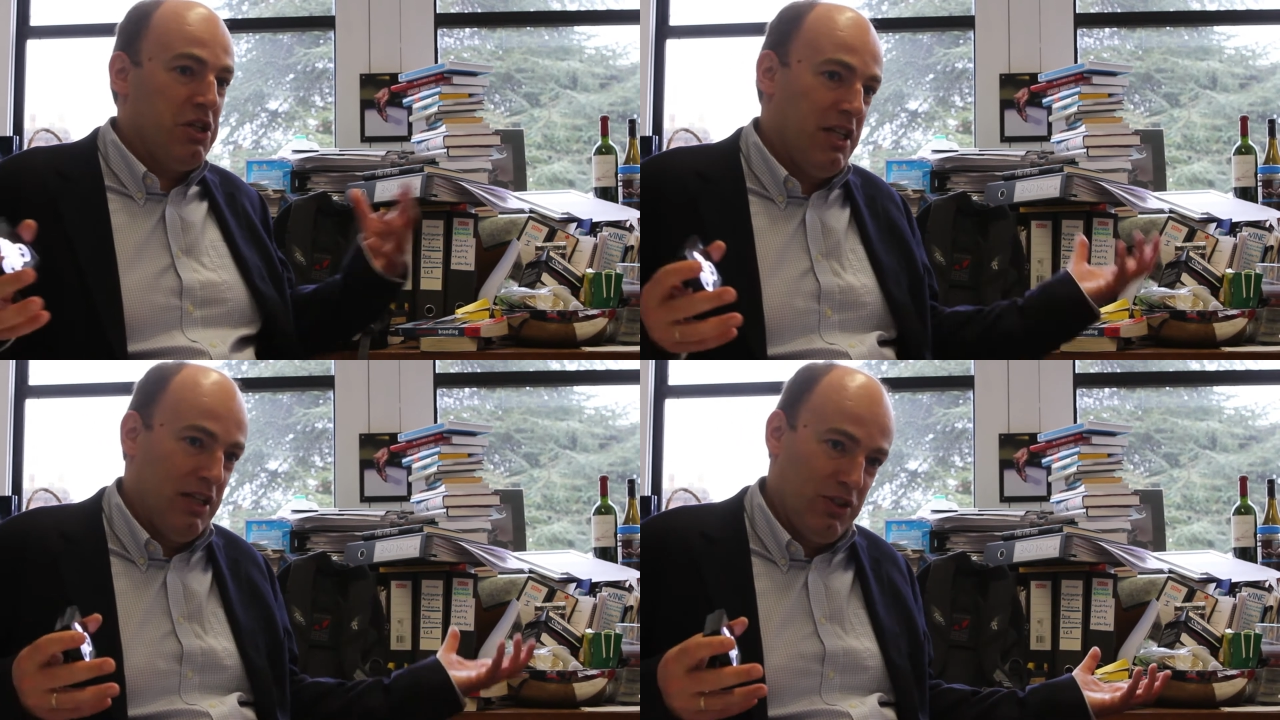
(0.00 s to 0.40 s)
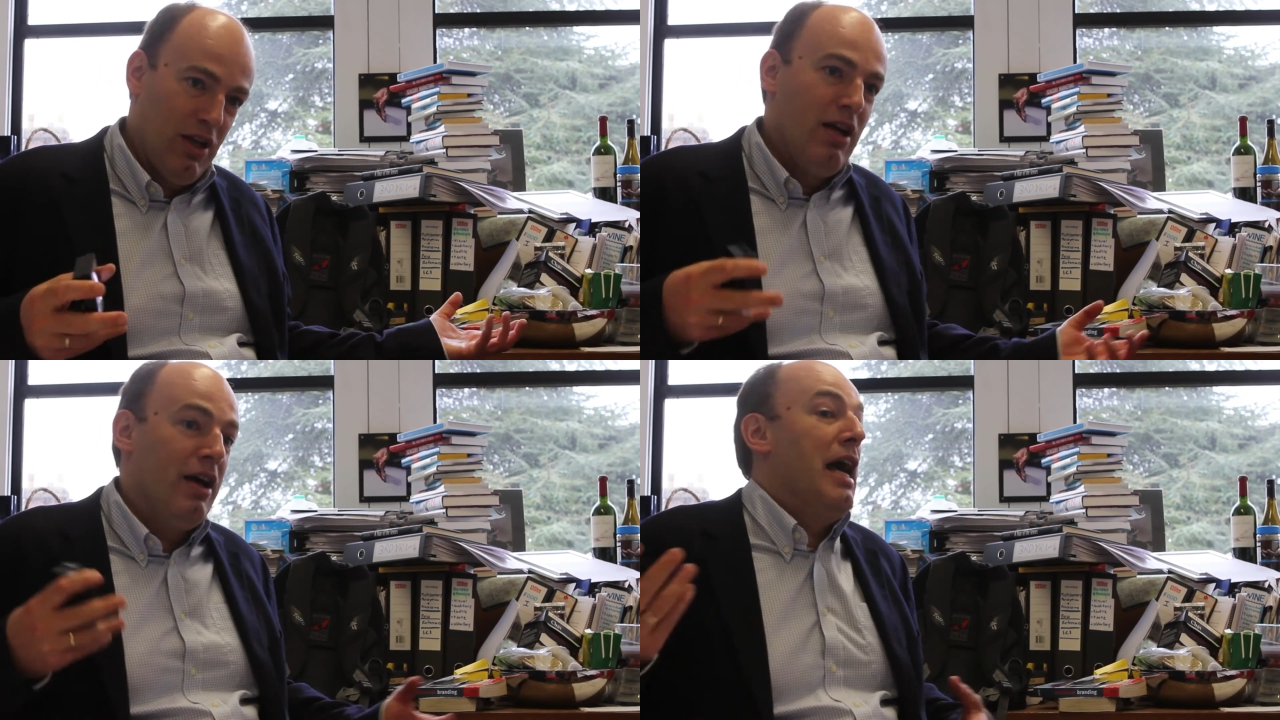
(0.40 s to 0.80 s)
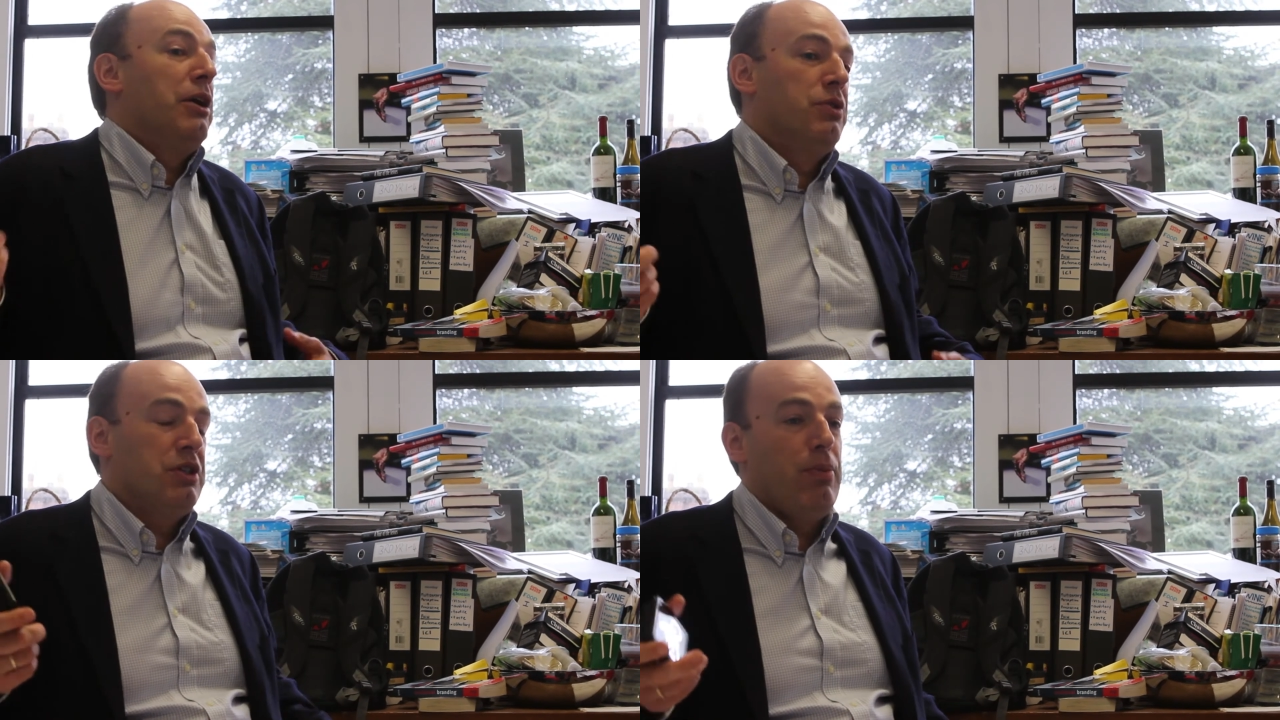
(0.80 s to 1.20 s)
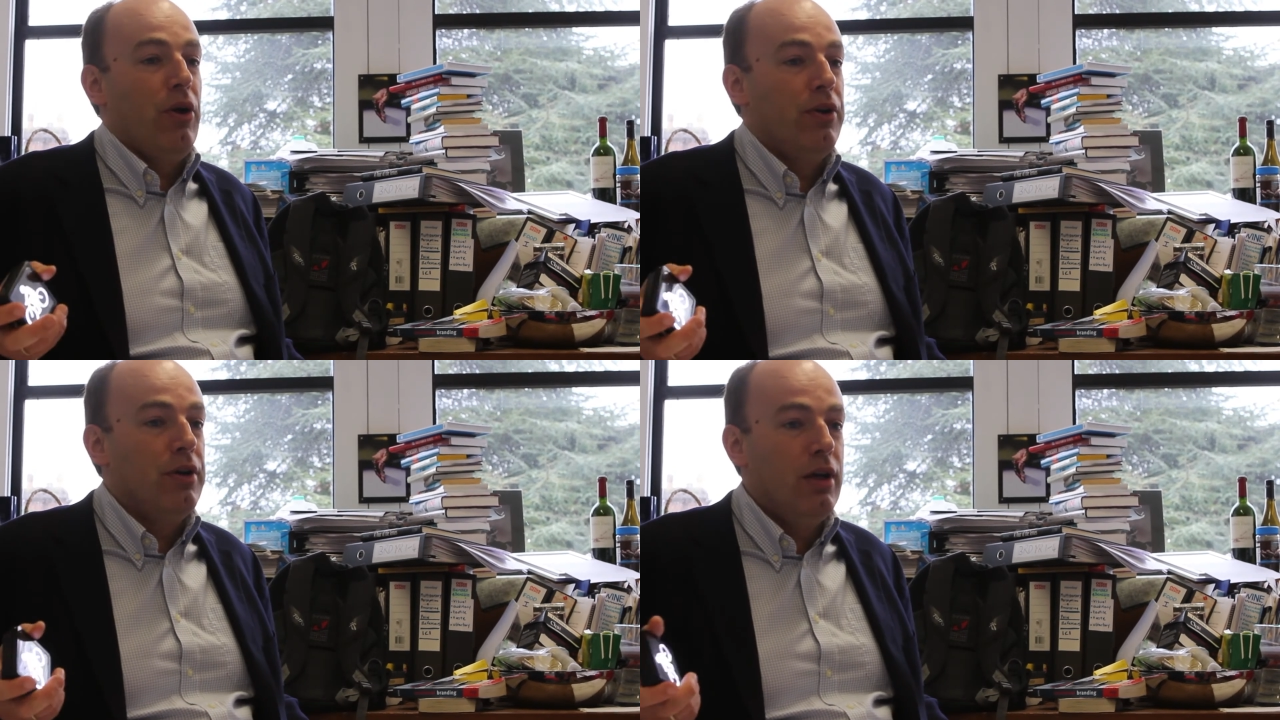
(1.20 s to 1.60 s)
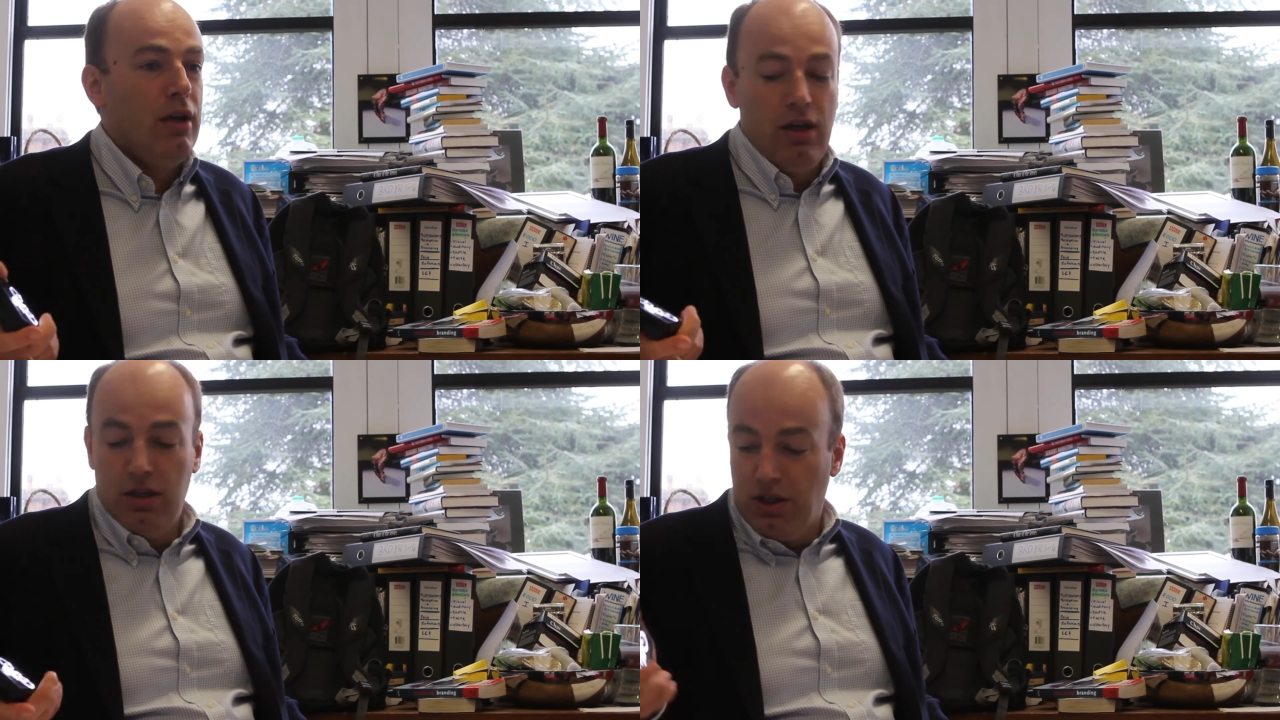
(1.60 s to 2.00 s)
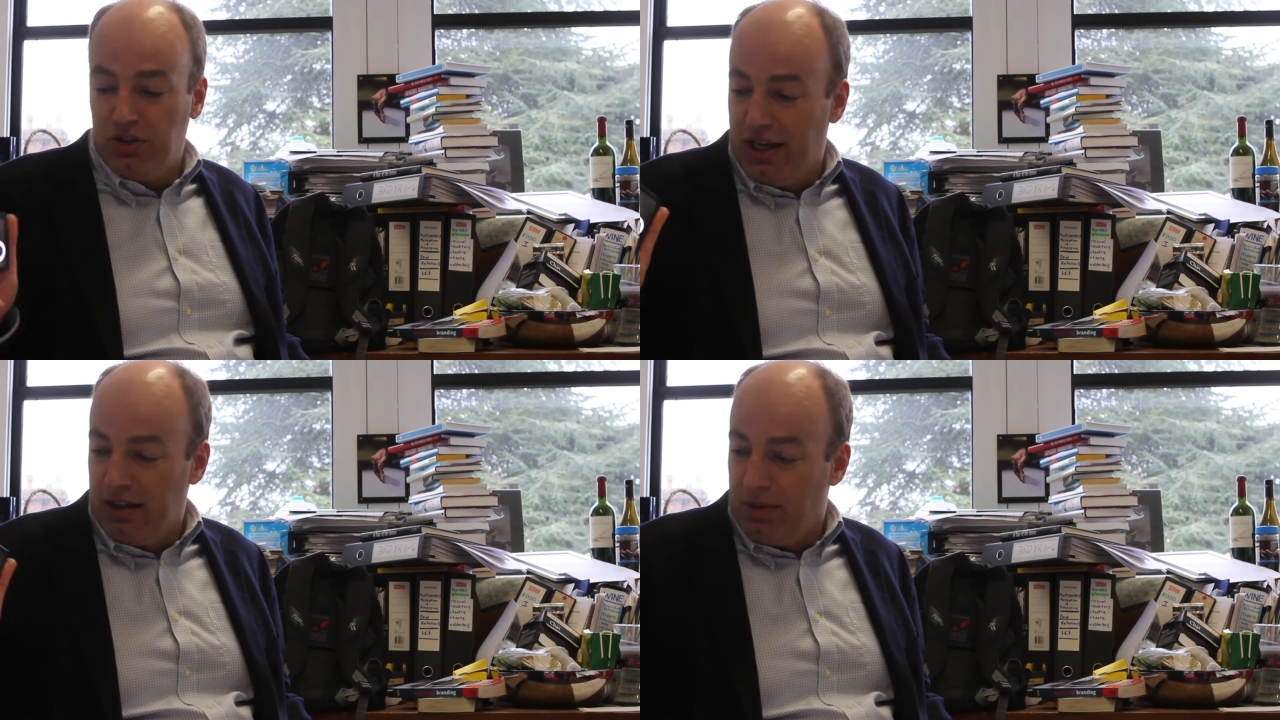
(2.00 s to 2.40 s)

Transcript: it is and how to respond, so seeing